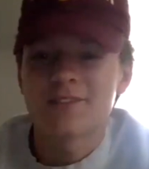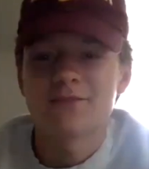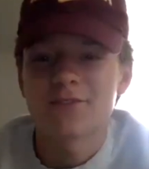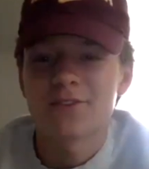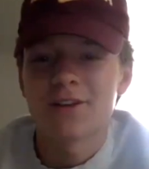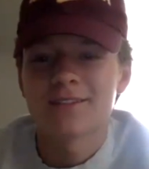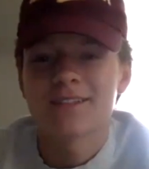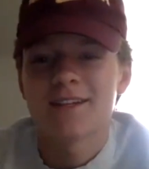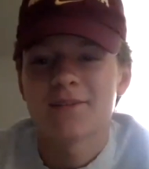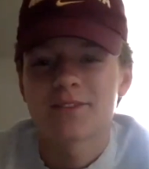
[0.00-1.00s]
him for a long
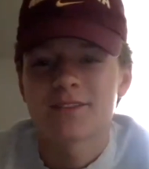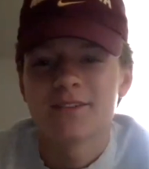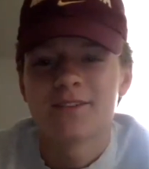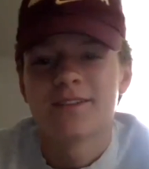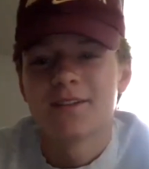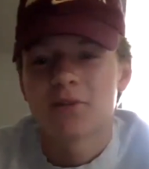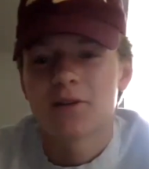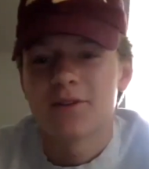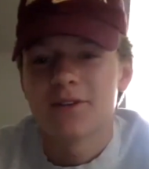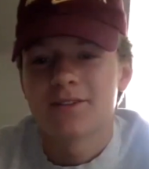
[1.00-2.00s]
time, so
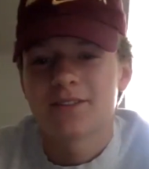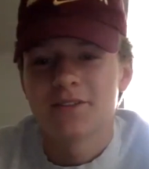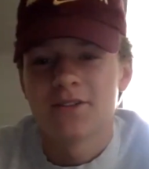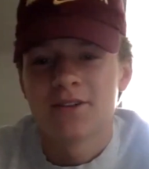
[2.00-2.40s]
probably those two.